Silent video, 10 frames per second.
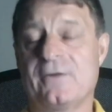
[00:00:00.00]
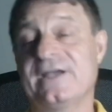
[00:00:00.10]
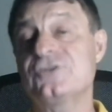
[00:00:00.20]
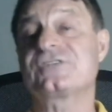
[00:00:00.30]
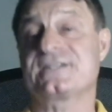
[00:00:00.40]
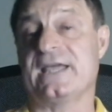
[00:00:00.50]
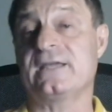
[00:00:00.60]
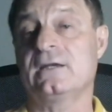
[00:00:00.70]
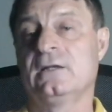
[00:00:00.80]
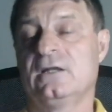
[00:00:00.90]
Now, I used to
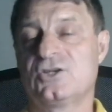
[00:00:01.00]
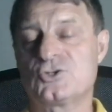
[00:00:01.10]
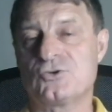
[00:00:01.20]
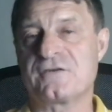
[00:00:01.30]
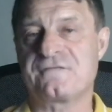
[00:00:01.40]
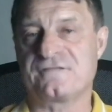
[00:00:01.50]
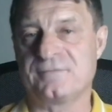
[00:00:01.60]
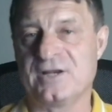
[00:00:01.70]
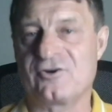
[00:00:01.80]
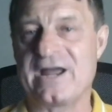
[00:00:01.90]
take
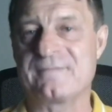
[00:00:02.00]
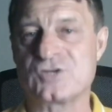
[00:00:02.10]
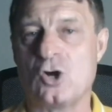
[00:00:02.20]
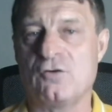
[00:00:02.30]
250 milligrams